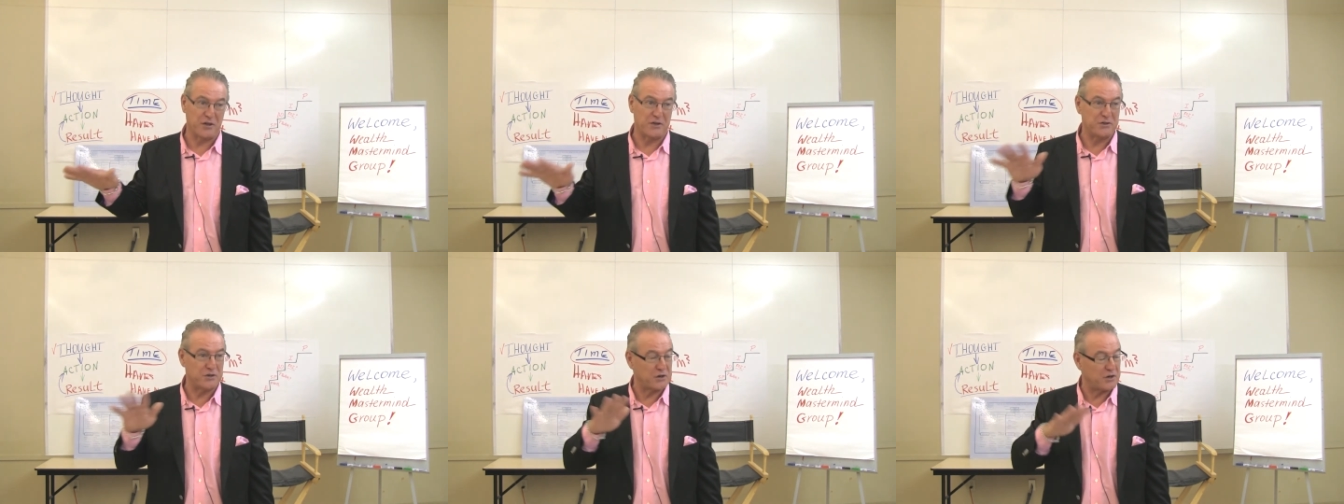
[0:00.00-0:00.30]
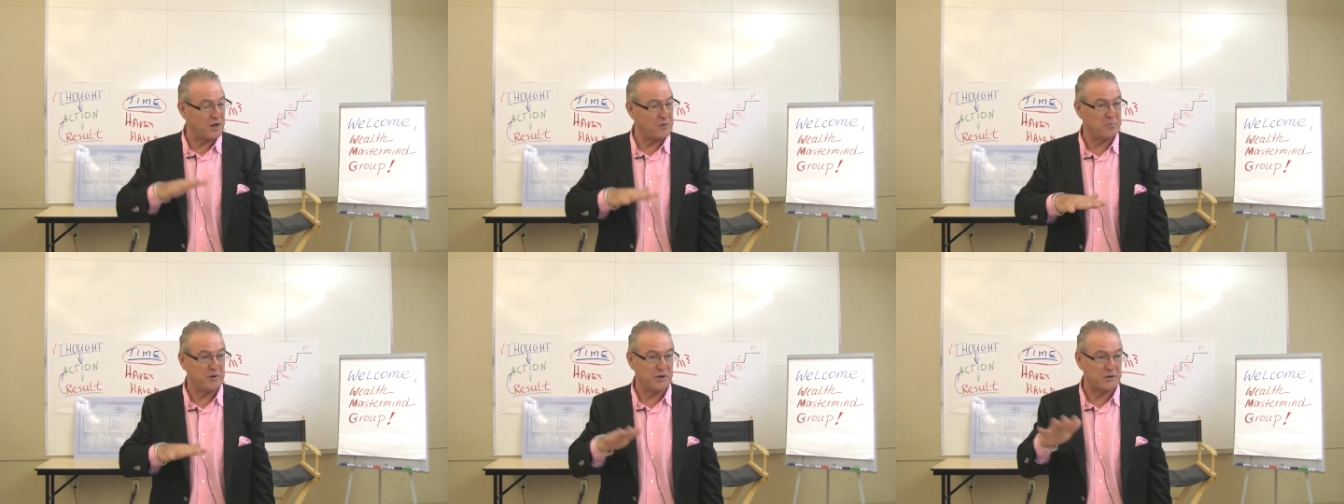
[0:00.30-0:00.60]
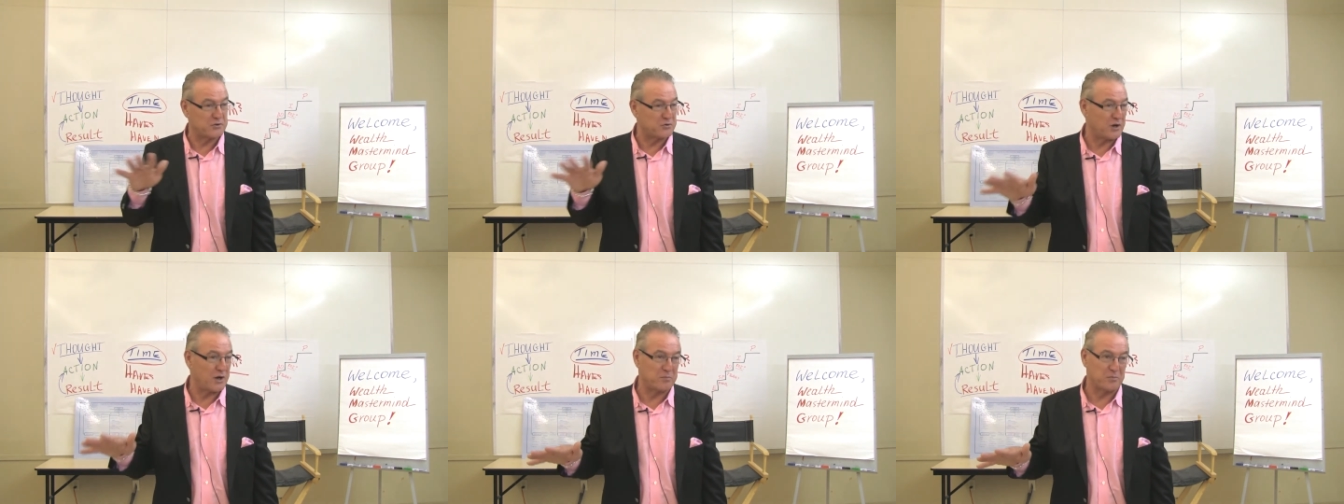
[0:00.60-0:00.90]
then you're going to be
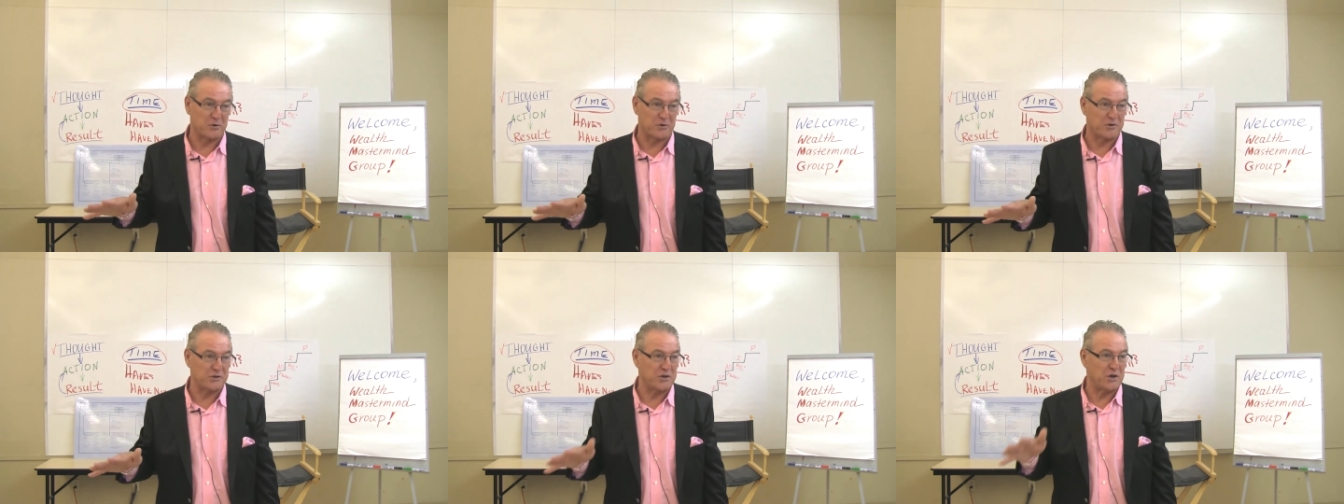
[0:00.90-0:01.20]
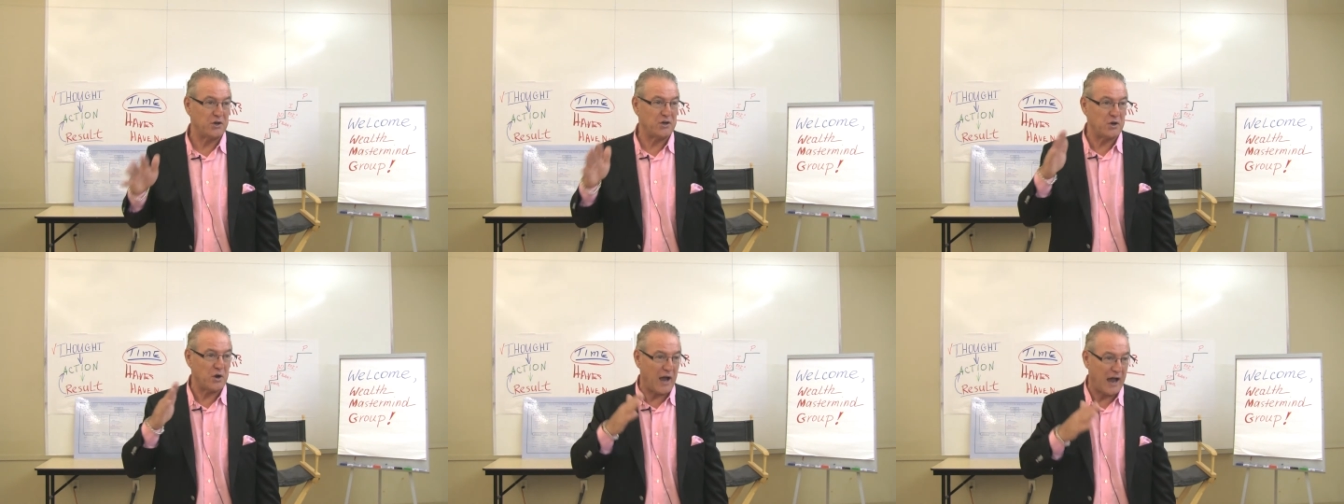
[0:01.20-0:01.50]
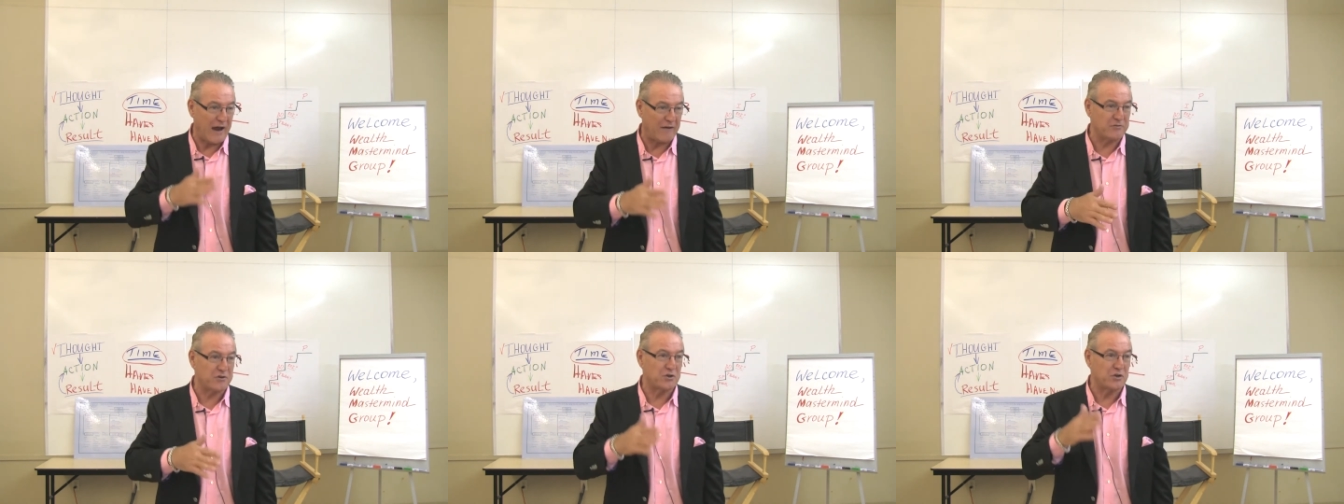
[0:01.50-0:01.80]
in trouble. You
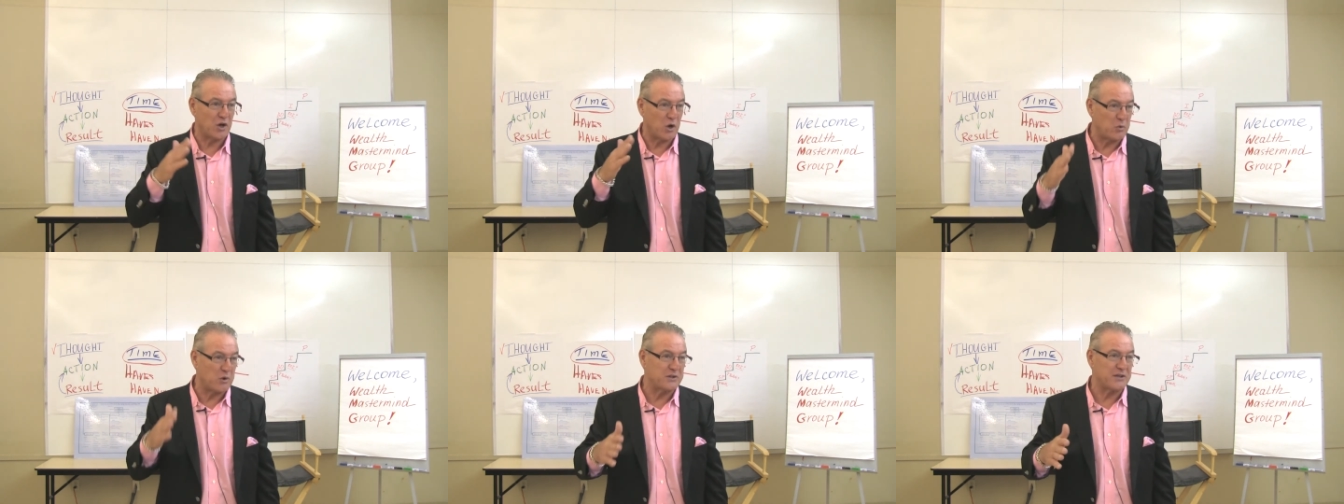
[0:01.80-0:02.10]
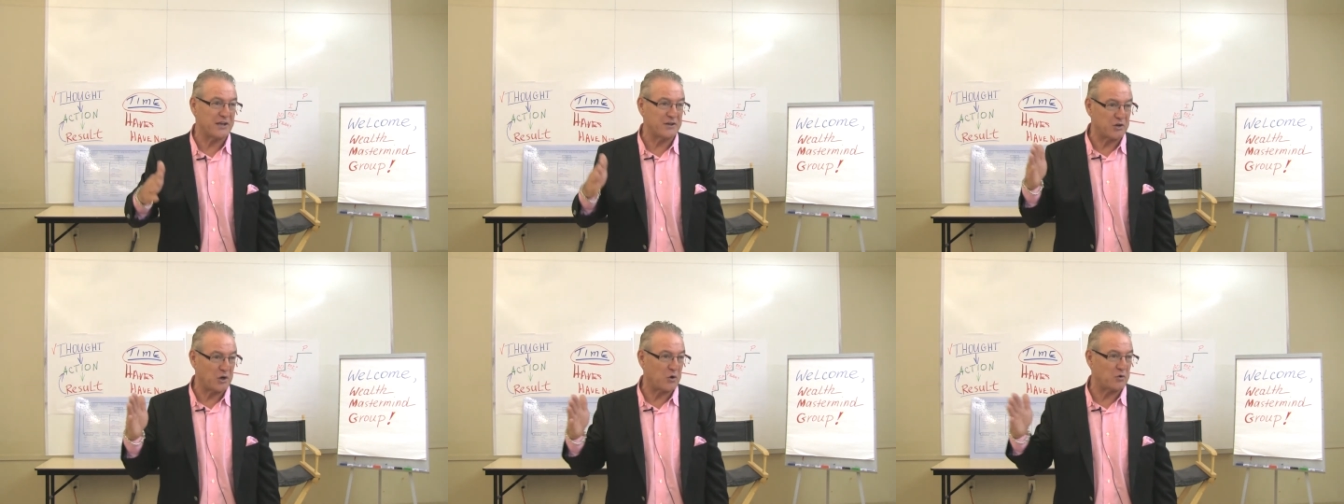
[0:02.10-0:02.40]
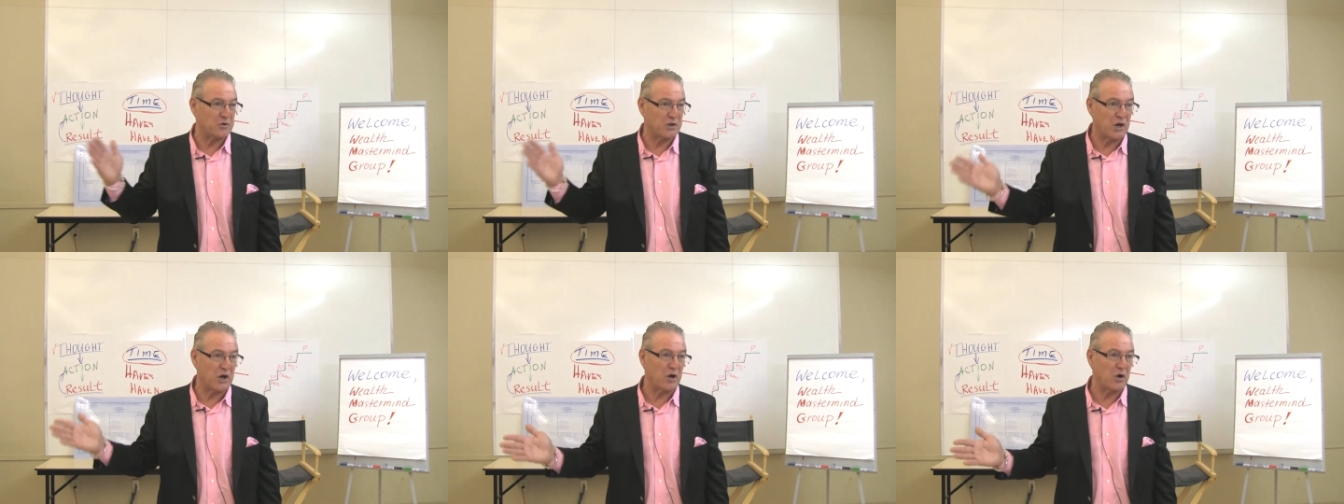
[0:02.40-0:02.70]
have to know what they
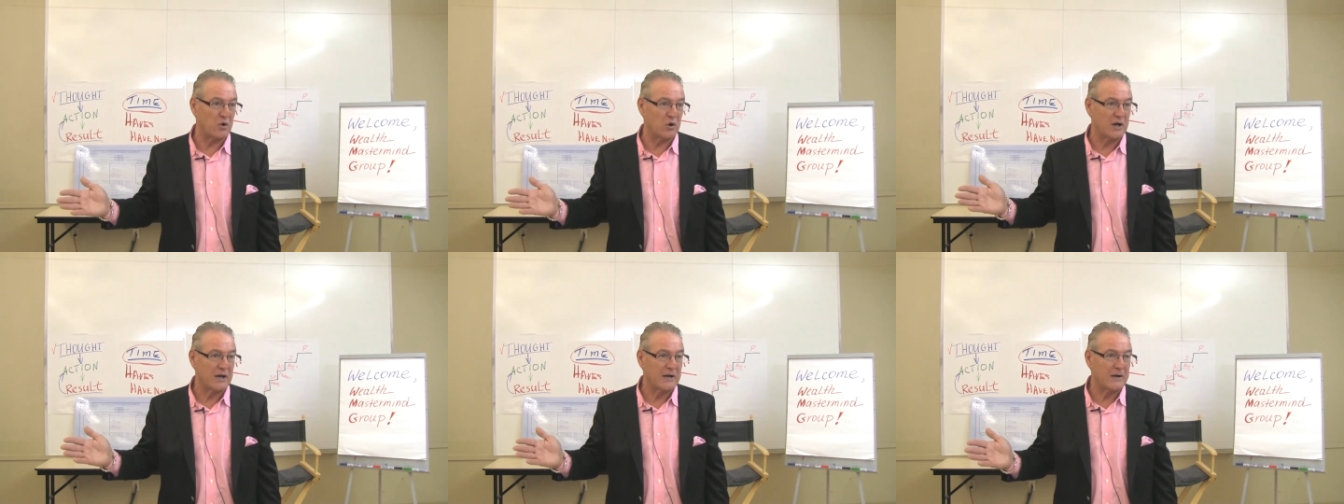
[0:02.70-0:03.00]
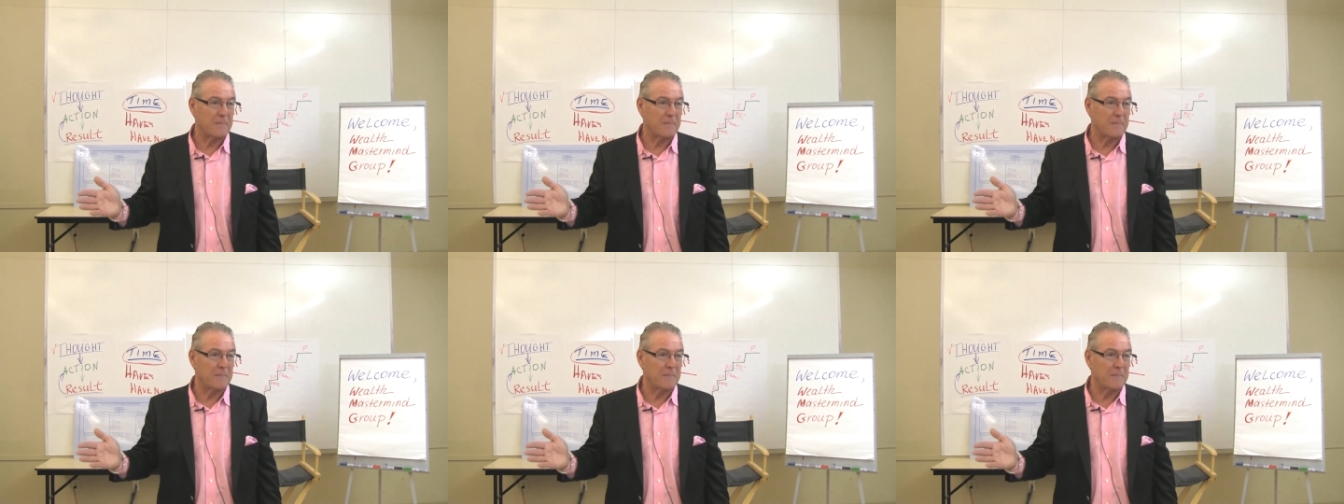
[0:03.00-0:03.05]
don't know.